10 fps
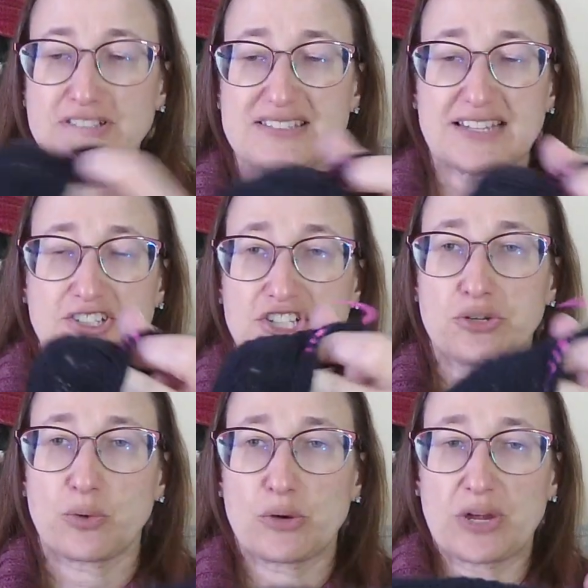
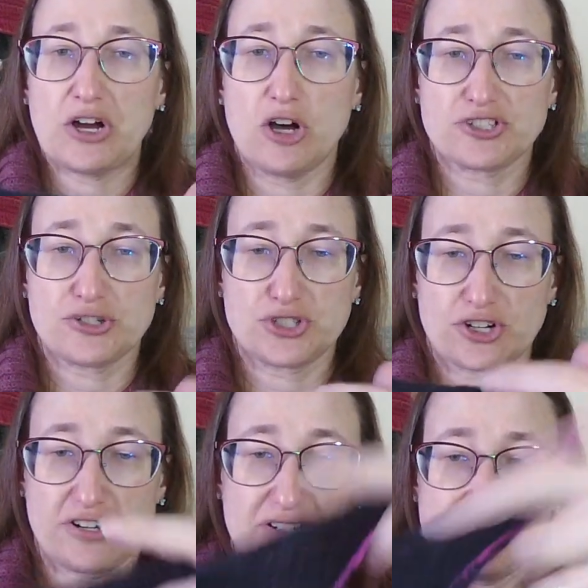section where we also
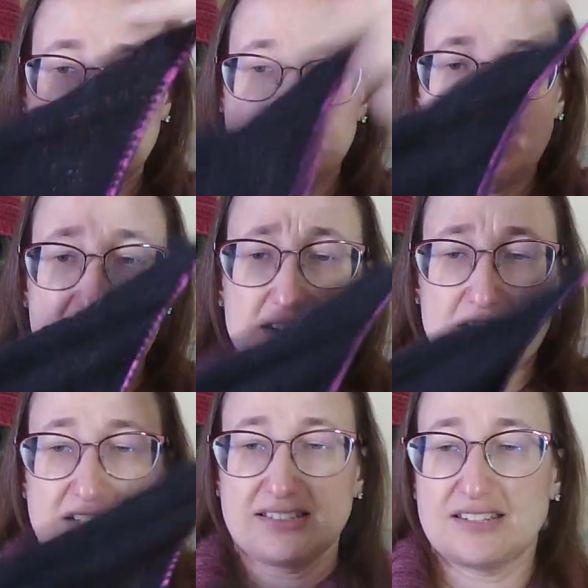started to see
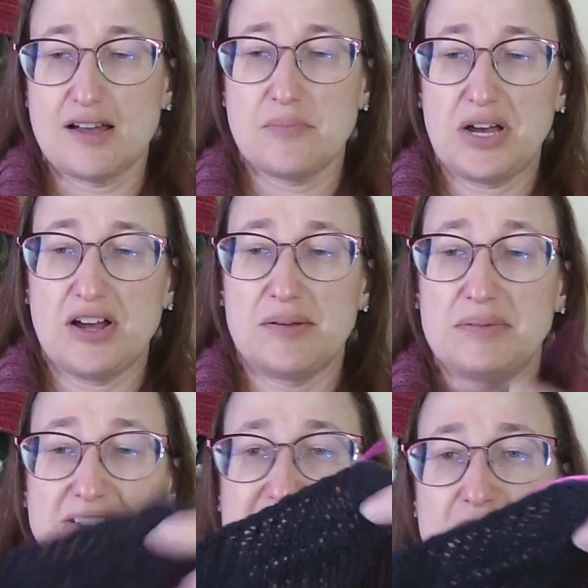some
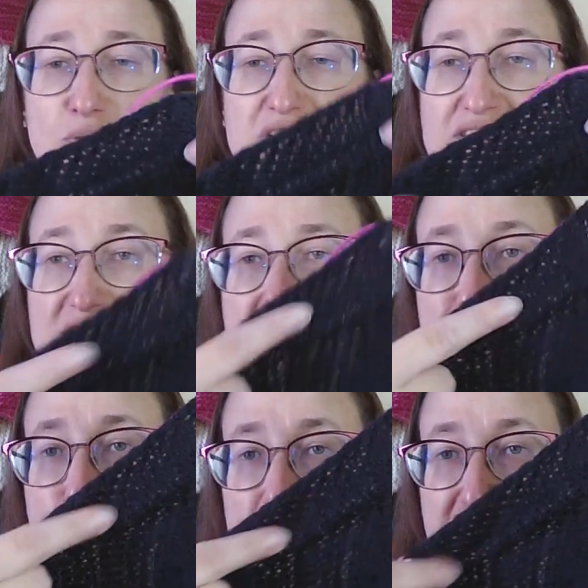decreases
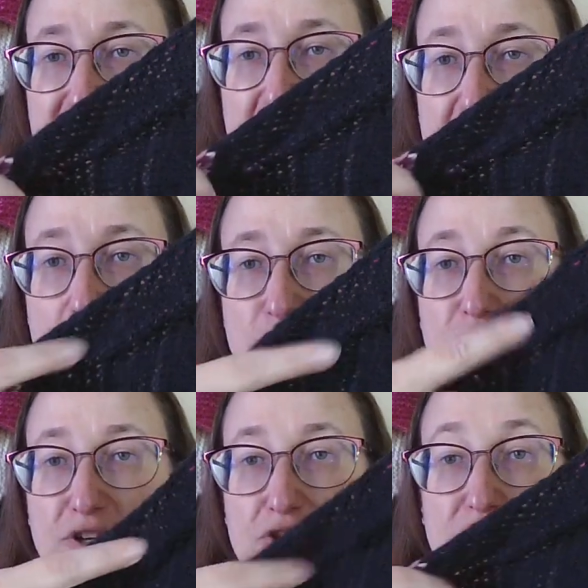for the V. I'm
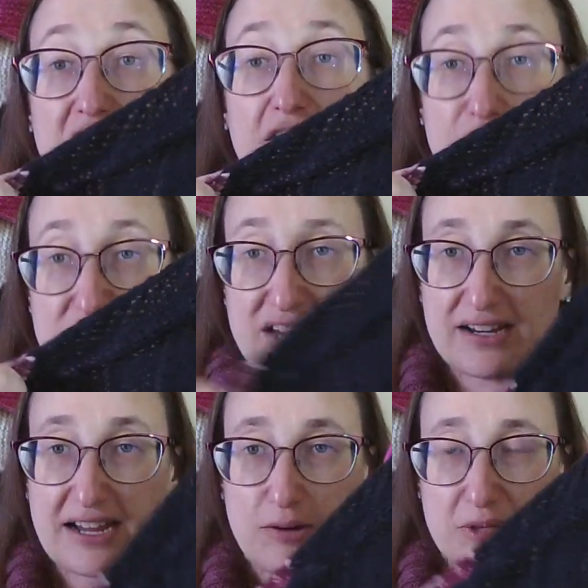showing you the other
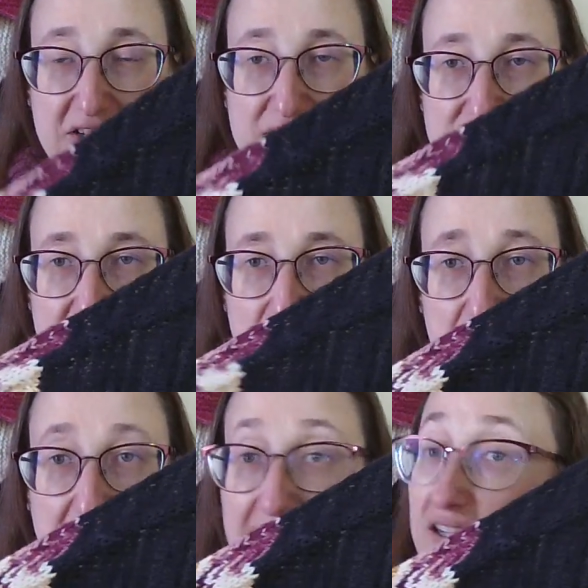side now because
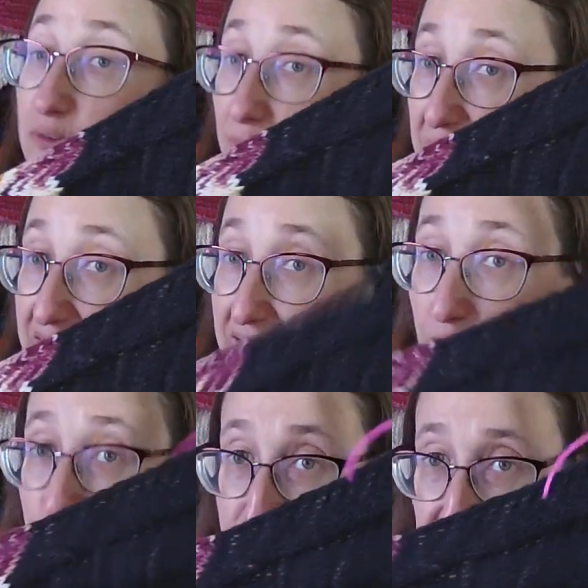I had to rip mine out.
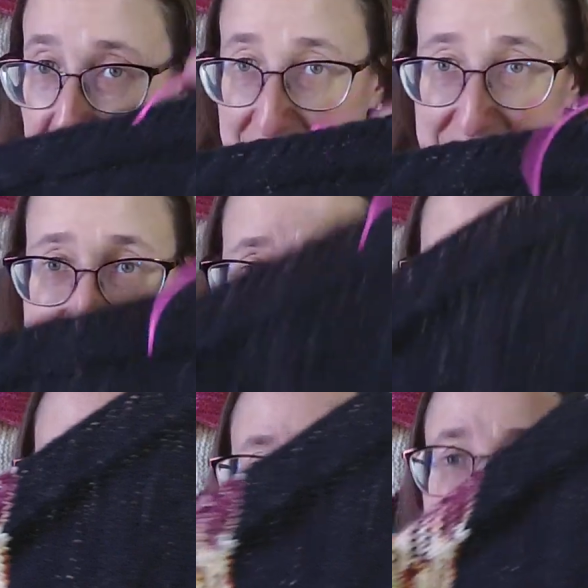We'll talk about it in a
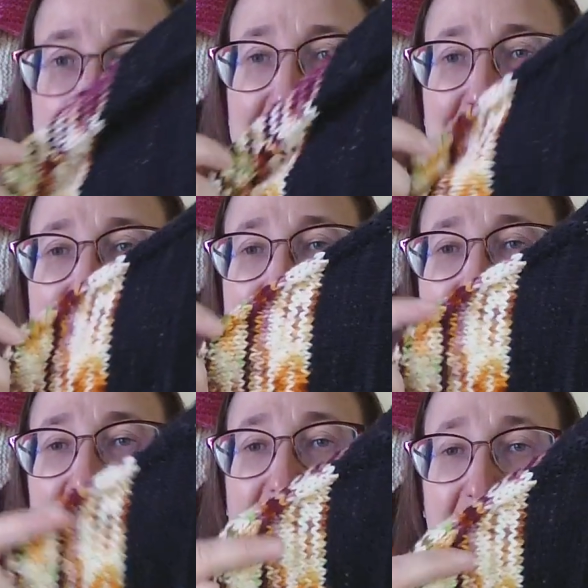second. And
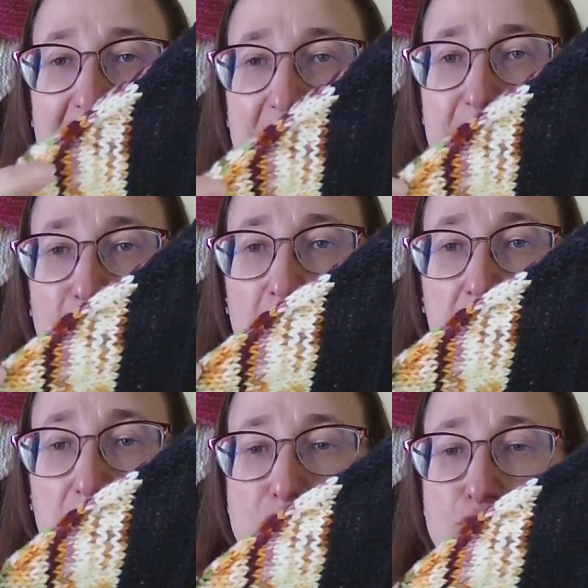then kind of
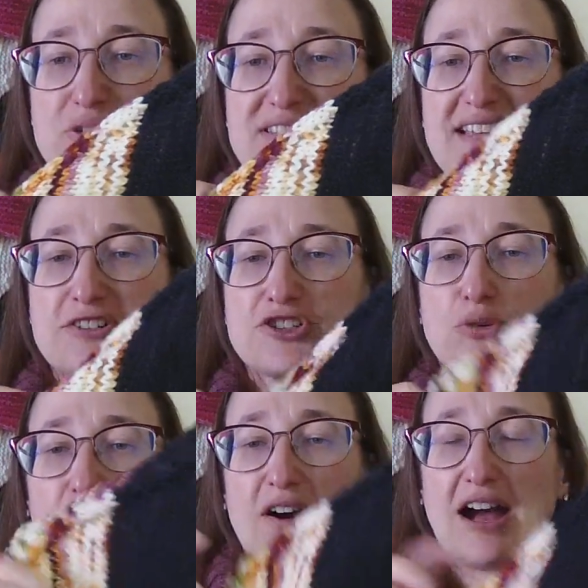to the center
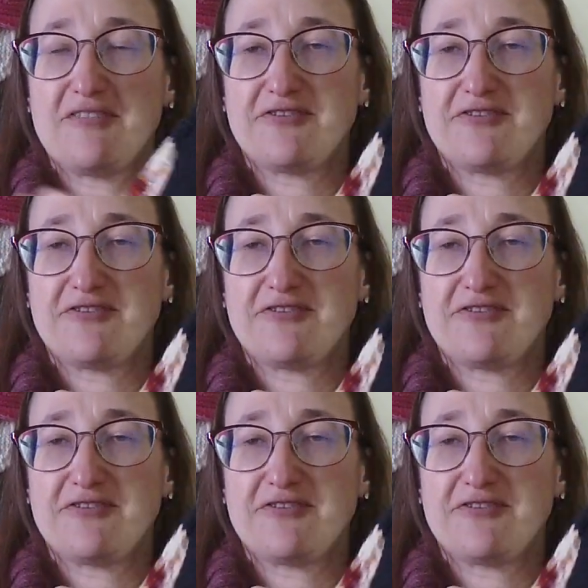where I